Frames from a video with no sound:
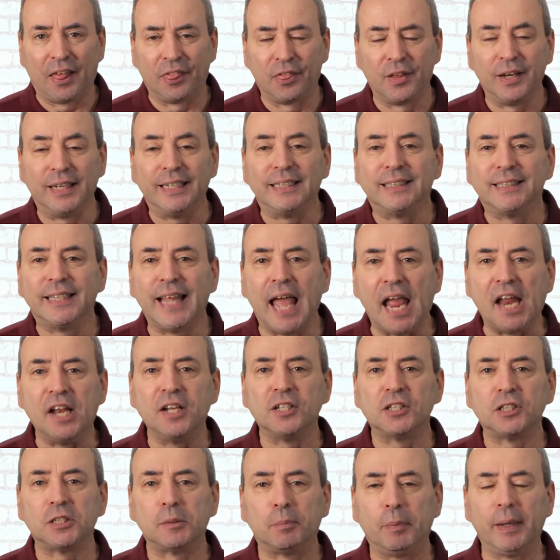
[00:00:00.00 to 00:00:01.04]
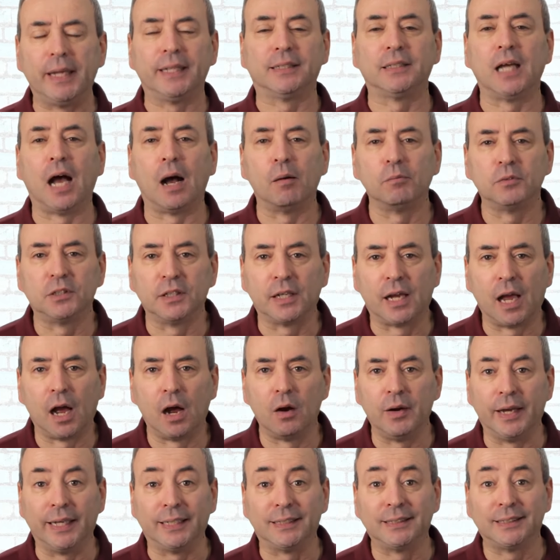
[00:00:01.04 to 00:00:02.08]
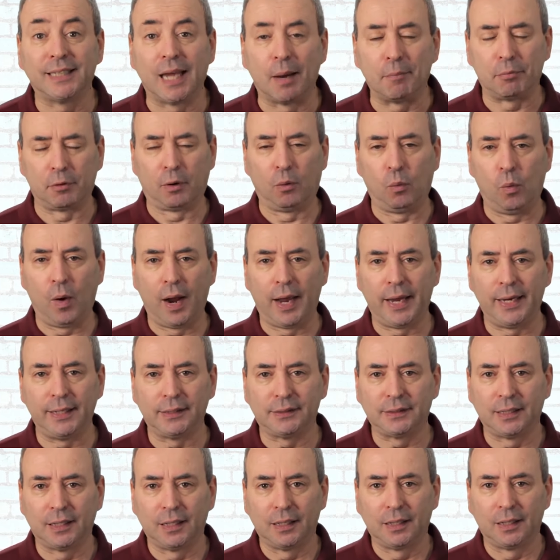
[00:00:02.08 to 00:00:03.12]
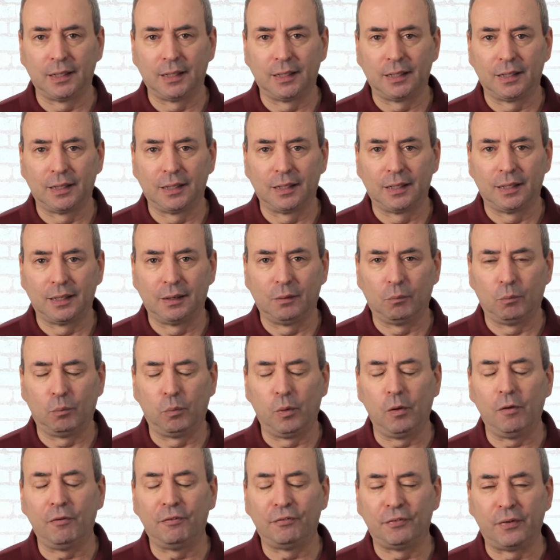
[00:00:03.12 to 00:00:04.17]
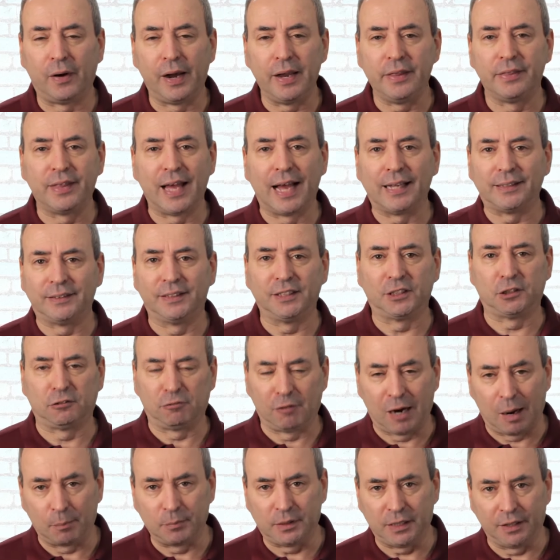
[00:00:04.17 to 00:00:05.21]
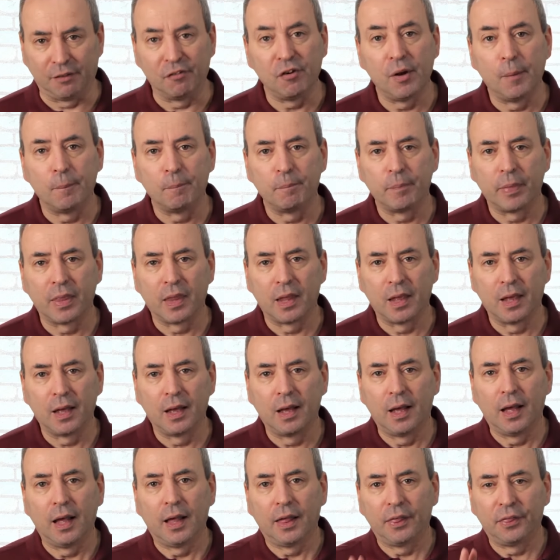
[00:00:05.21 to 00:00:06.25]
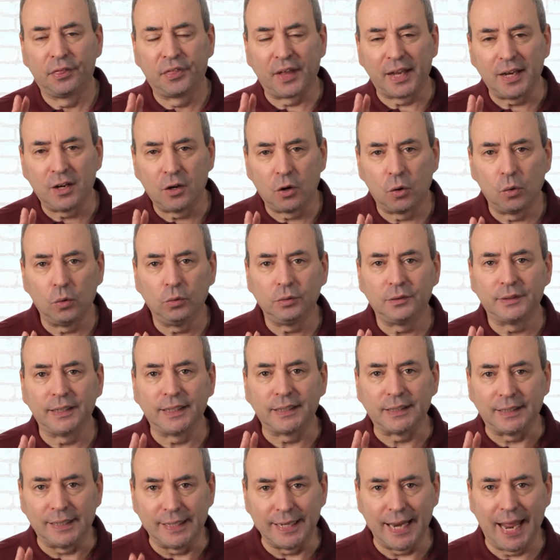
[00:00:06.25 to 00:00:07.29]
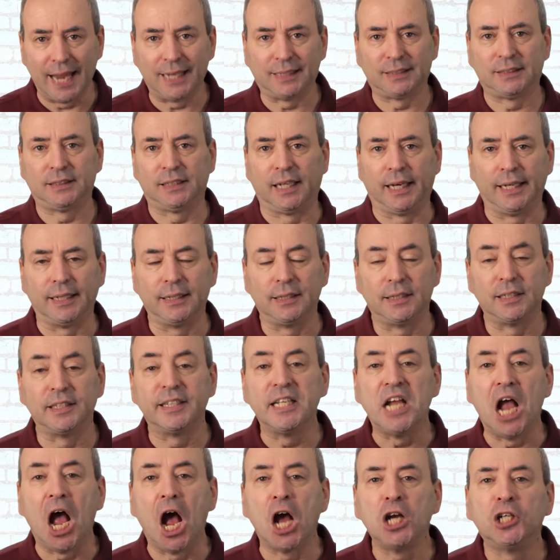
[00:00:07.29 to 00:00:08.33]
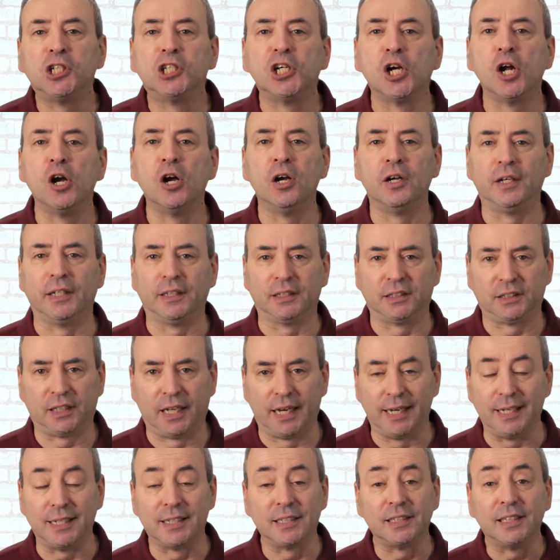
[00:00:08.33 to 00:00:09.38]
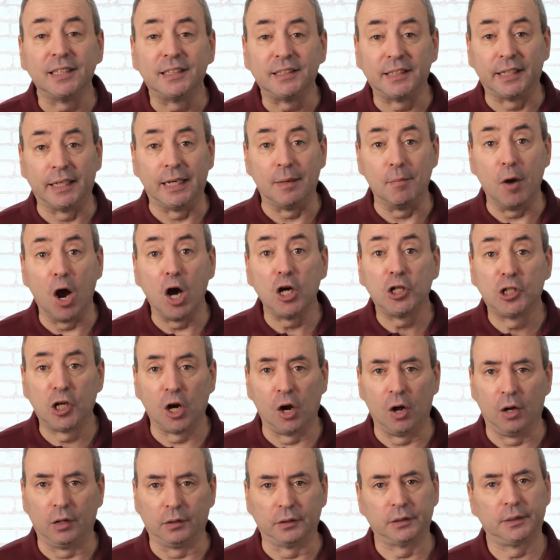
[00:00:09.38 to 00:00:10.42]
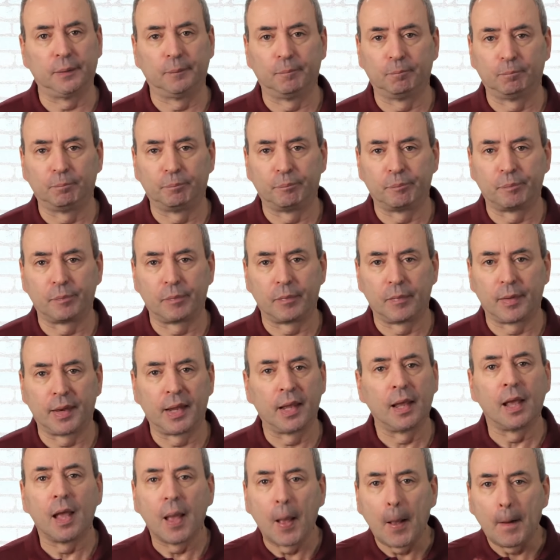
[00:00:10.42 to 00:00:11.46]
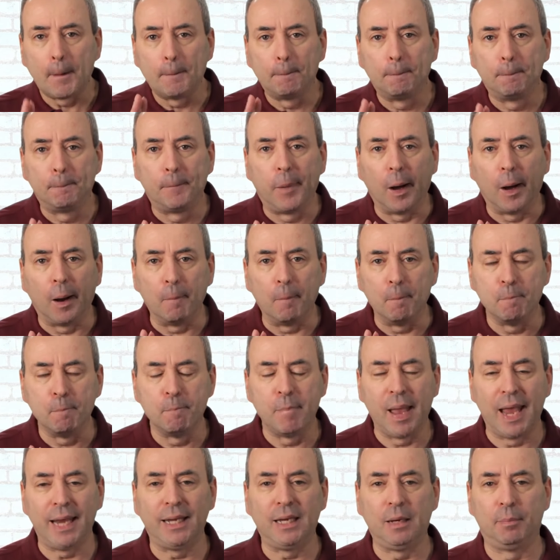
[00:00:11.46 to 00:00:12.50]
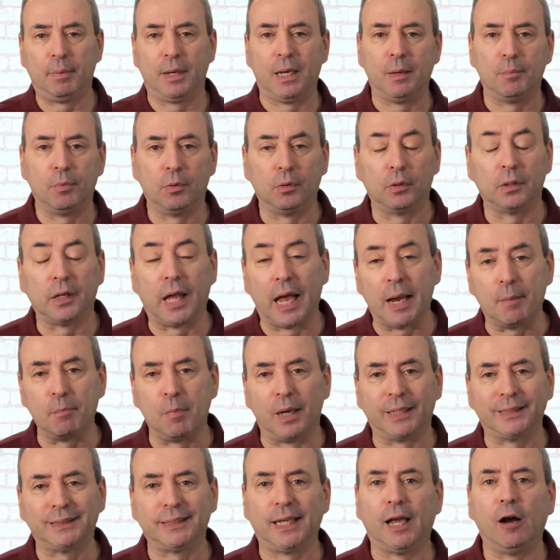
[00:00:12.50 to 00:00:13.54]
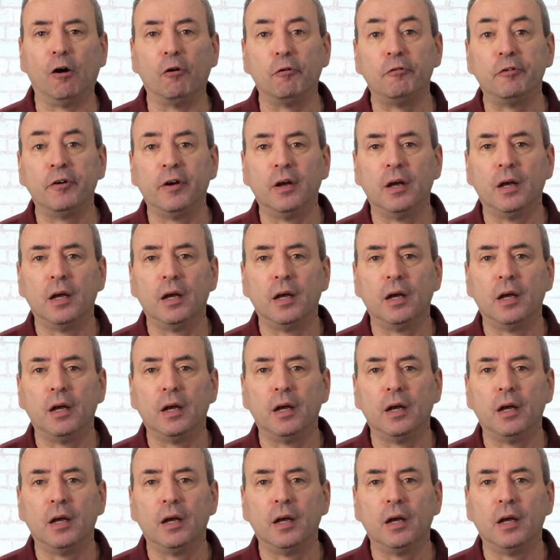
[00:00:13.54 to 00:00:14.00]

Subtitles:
that is then split up to go its separate ways will find that disruptive. They called this next stage the adjourning stage. The team adjourns. But many people, like myself,